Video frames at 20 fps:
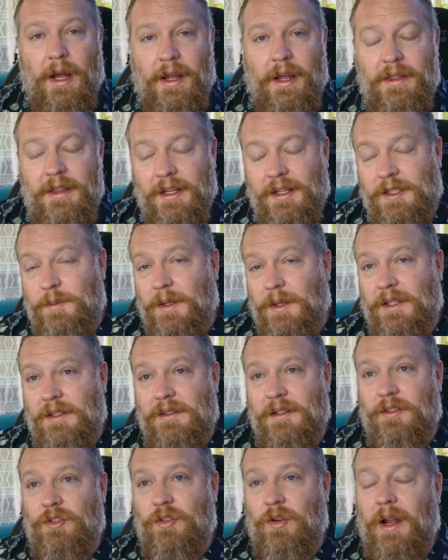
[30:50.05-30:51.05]
I think it's because
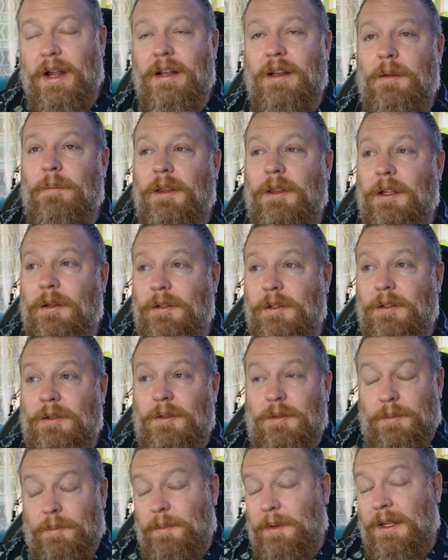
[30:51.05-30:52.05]
they're
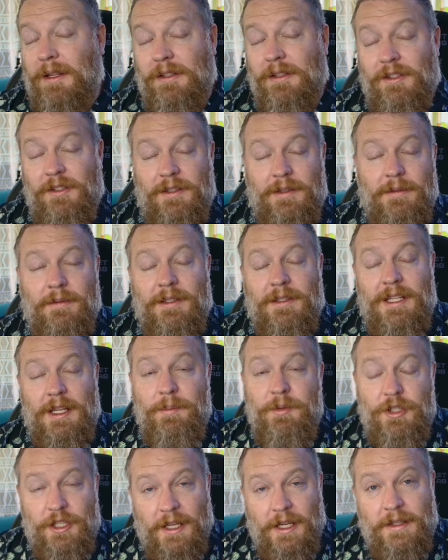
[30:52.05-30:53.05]
just being
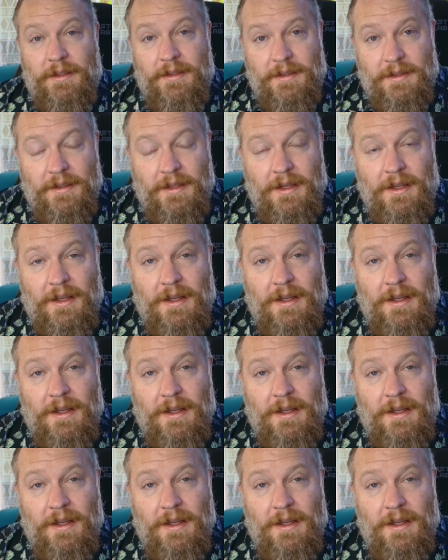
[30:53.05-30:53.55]
dipshits.